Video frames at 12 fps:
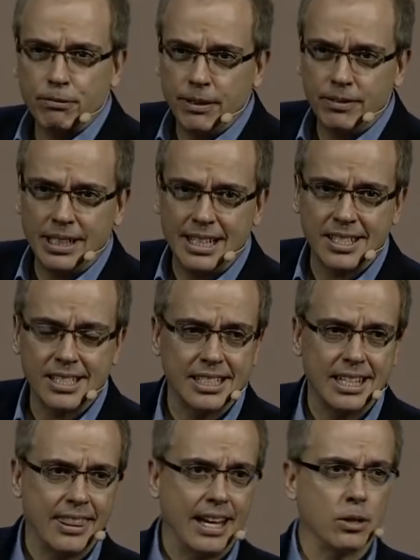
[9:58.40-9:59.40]
fifty to
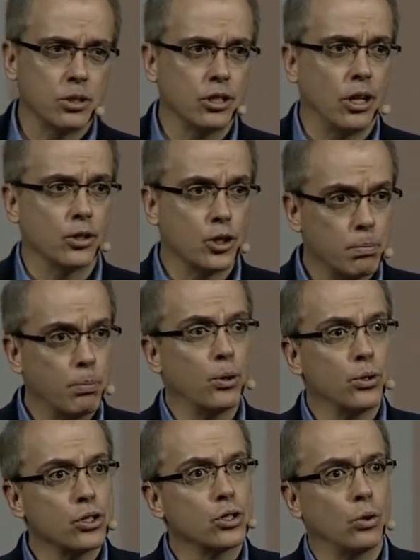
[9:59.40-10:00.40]
sixty thousand dollars
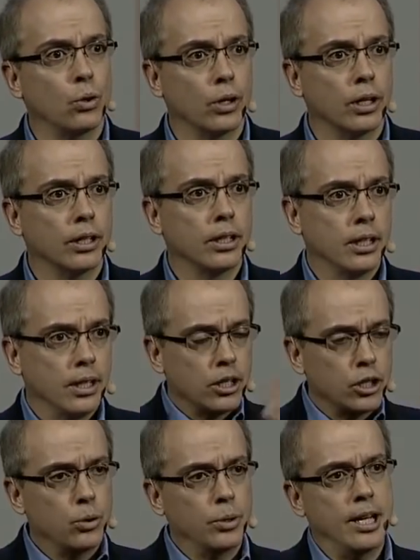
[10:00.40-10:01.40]
per store
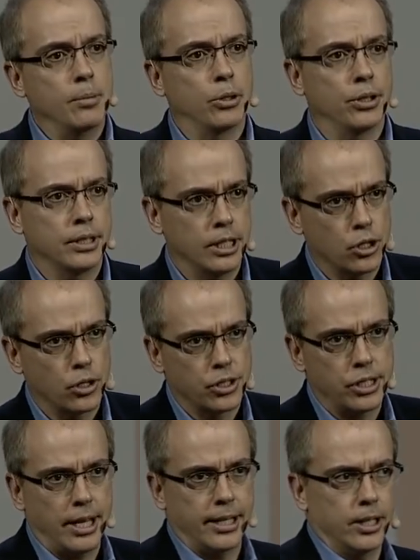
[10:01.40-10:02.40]
to enable a digital
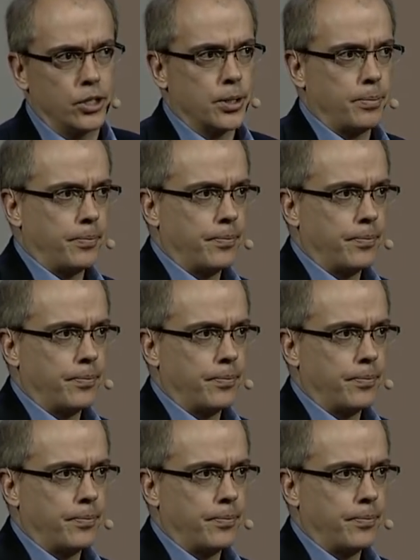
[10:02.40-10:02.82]
signage.